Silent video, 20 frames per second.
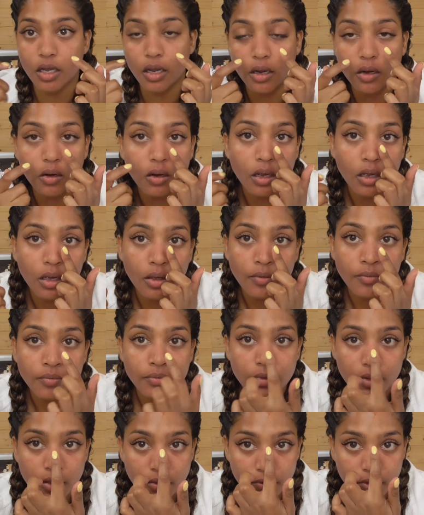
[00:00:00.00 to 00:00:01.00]
So
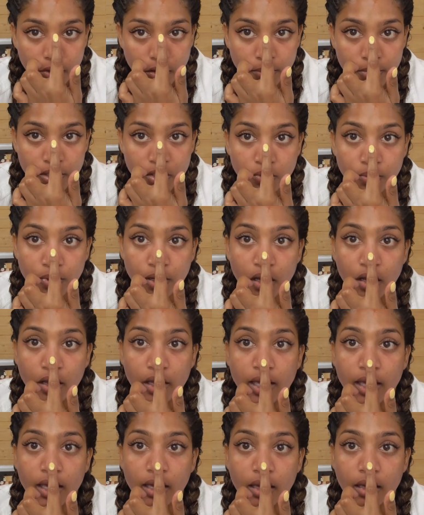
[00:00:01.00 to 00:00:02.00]
you've got the middle
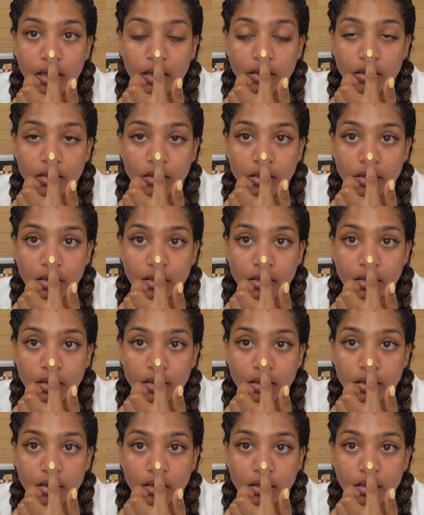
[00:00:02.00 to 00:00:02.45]
part here,